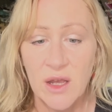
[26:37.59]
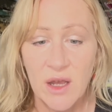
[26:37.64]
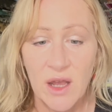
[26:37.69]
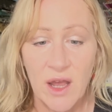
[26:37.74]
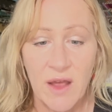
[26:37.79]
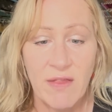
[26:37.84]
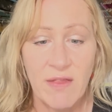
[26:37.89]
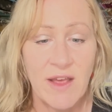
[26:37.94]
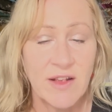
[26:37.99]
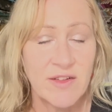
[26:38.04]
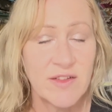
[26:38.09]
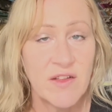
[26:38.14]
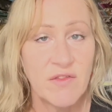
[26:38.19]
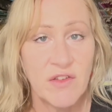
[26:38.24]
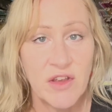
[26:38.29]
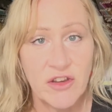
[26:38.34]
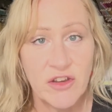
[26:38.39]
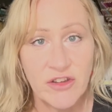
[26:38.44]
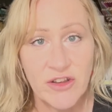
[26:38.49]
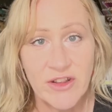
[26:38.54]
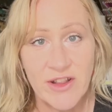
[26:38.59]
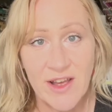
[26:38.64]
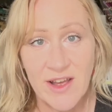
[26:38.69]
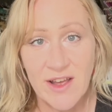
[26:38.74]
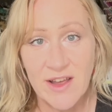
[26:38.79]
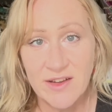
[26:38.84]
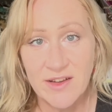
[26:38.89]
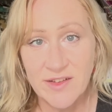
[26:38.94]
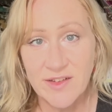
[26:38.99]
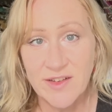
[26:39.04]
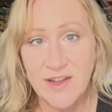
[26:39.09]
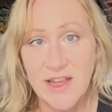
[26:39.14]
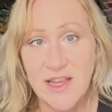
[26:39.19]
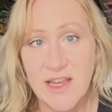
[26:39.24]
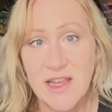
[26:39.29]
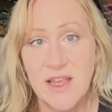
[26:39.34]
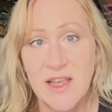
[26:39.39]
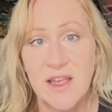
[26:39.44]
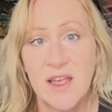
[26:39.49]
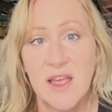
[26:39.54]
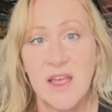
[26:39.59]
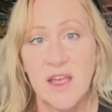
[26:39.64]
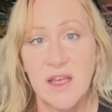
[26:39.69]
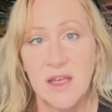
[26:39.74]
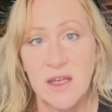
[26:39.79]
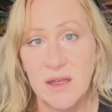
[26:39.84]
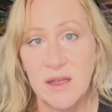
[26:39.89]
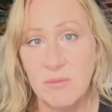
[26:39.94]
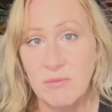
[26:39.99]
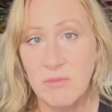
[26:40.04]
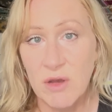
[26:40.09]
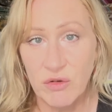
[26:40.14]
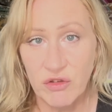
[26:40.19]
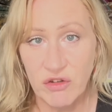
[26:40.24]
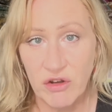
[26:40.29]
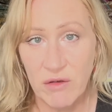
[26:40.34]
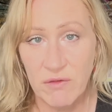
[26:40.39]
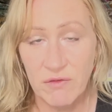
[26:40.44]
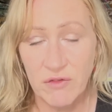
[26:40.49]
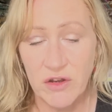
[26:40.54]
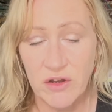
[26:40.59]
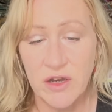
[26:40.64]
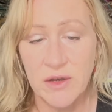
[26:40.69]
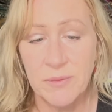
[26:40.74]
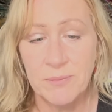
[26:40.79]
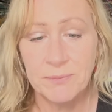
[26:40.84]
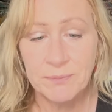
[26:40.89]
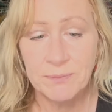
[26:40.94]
and that's the version that I see most often